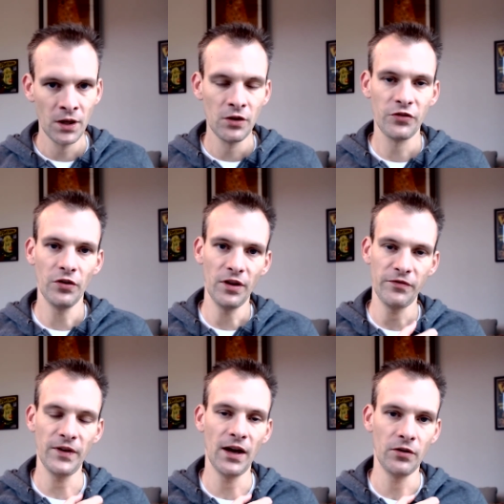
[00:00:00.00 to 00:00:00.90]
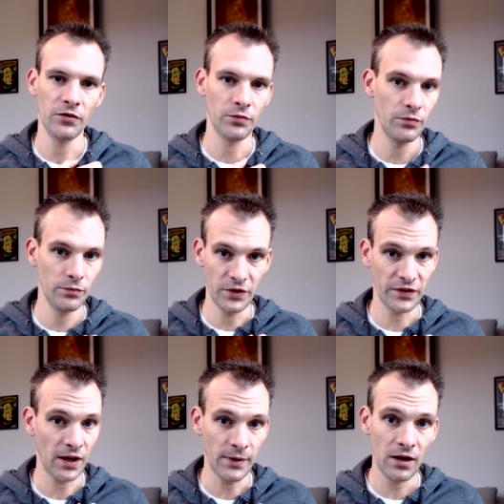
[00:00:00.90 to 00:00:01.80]
So they found this
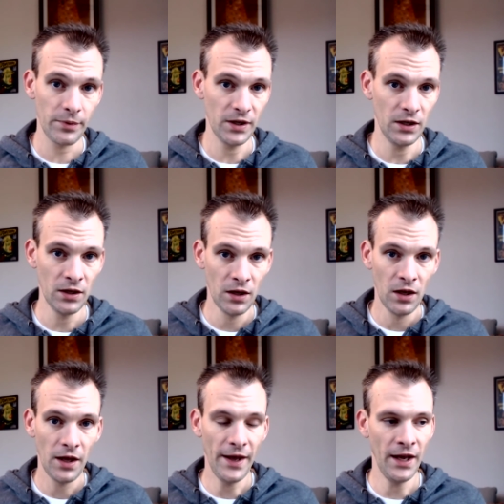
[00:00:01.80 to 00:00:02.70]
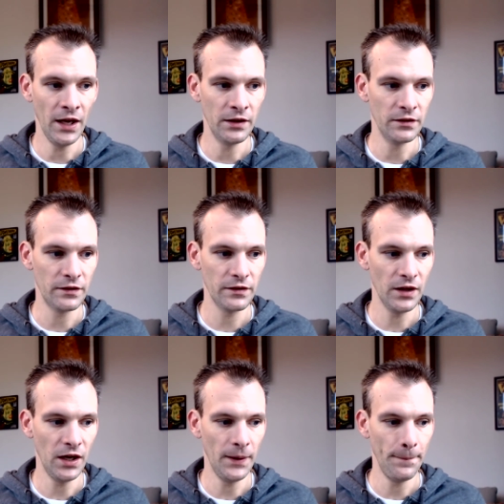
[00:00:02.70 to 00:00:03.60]
chimera pin and
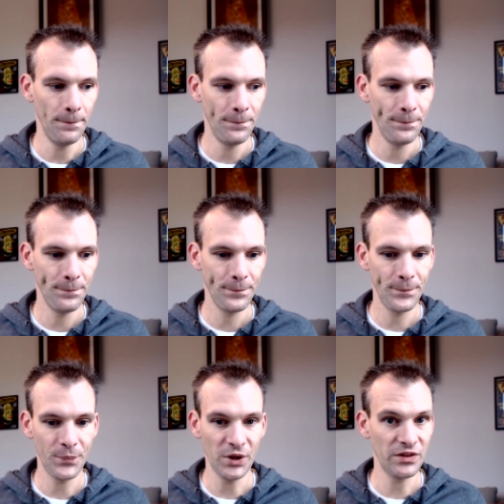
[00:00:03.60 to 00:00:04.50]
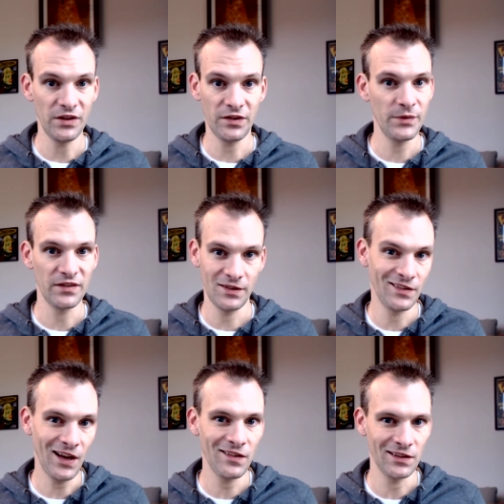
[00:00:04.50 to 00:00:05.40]
um, but these some of these these
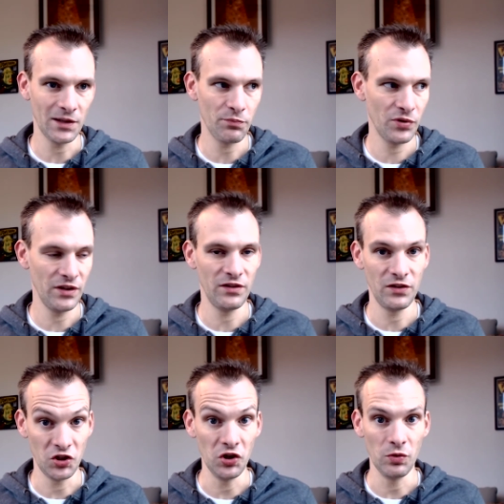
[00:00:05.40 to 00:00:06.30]
guys had like pretty good